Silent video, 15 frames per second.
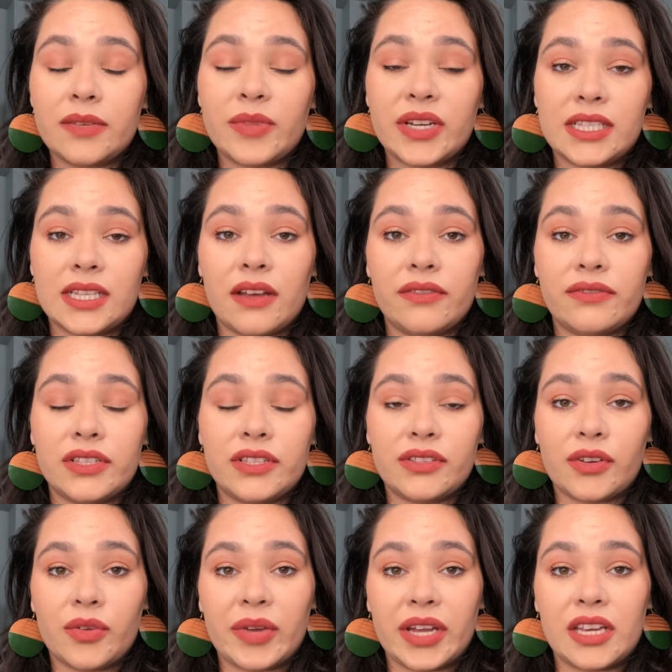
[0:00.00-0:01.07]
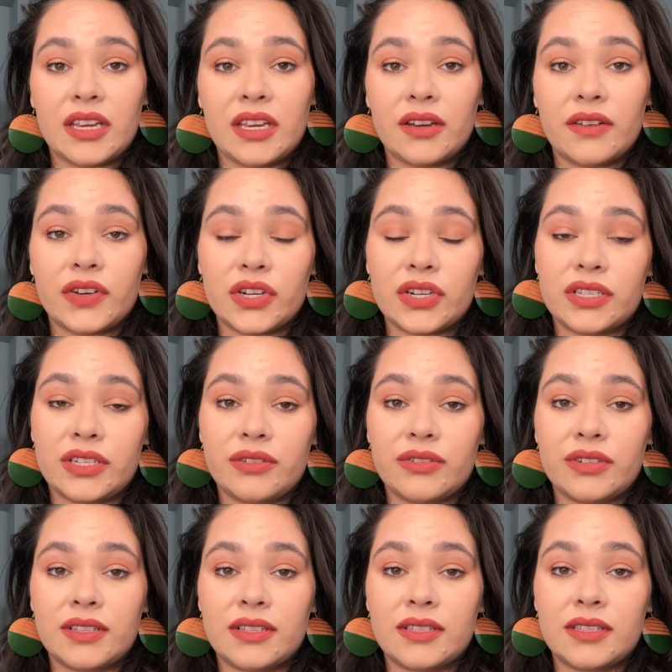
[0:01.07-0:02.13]
myself in so many of our
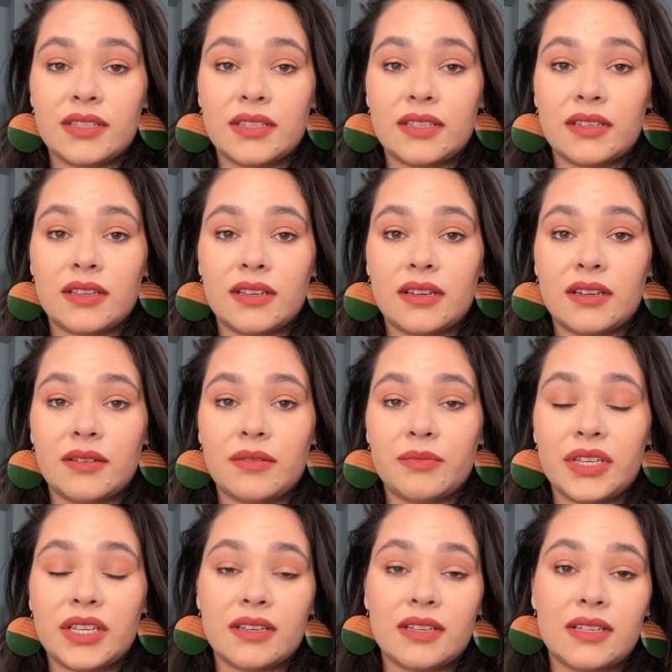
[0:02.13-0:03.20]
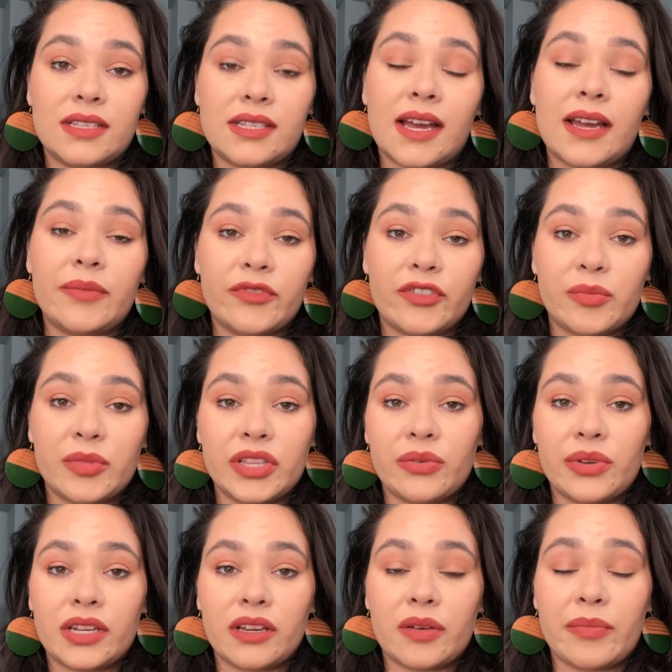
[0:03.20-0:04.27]
students because I'm from a
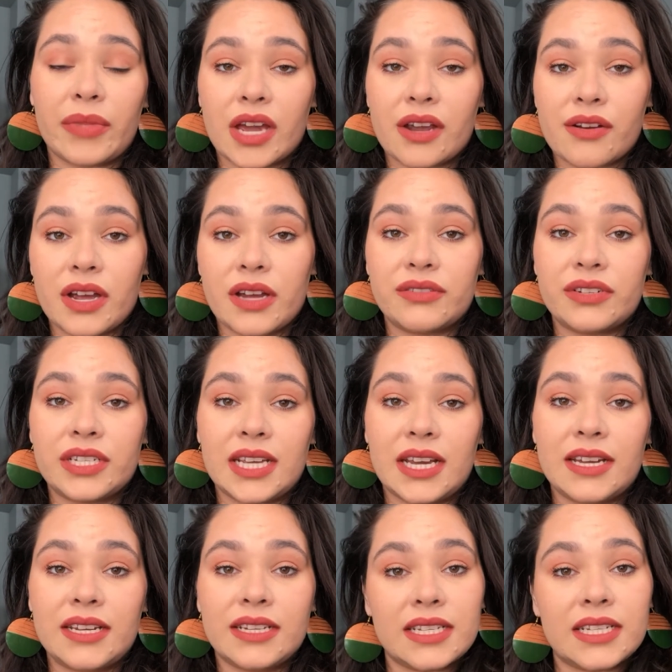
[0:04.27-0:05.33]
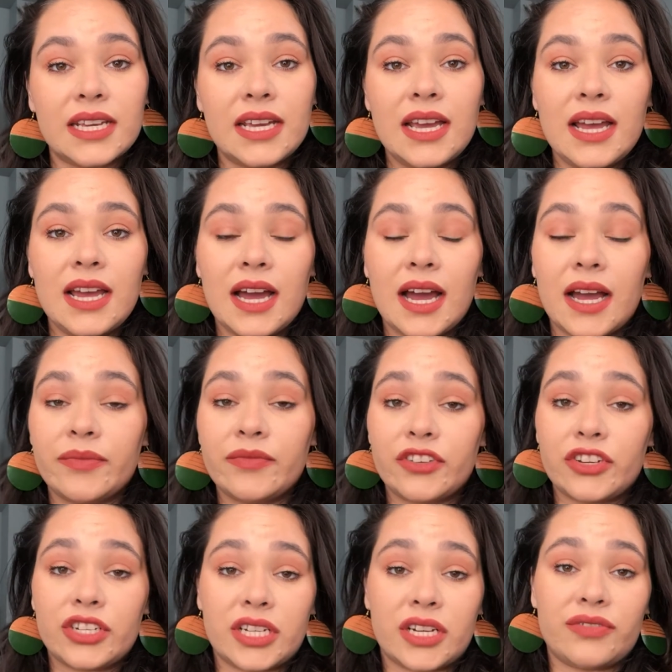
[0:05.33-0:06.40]
low-income background and I'm
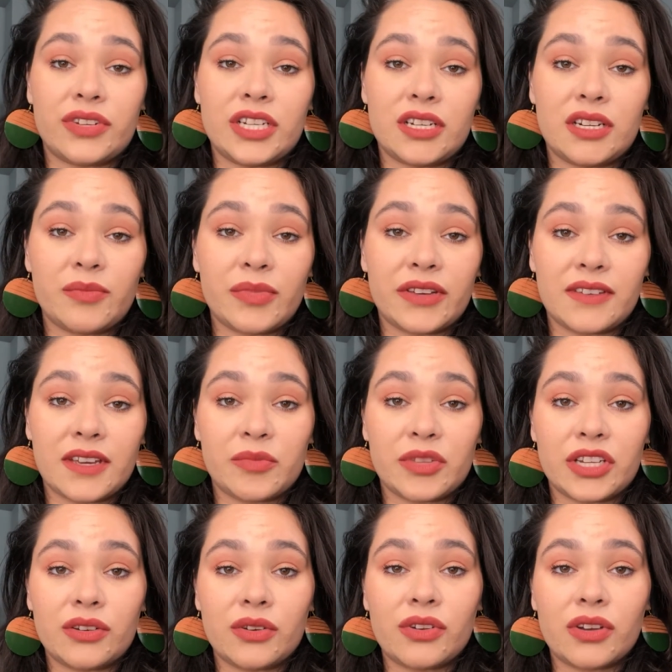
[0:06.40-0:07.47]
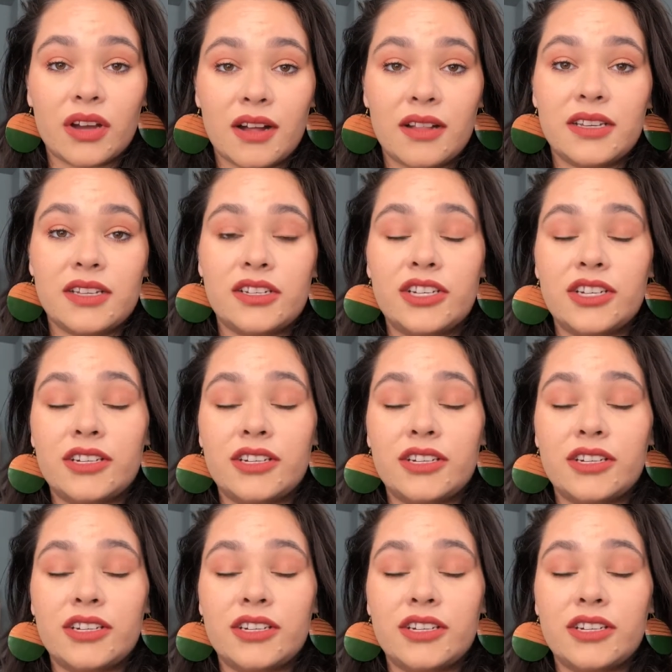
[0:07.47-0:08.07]
first generation in my family to go to college.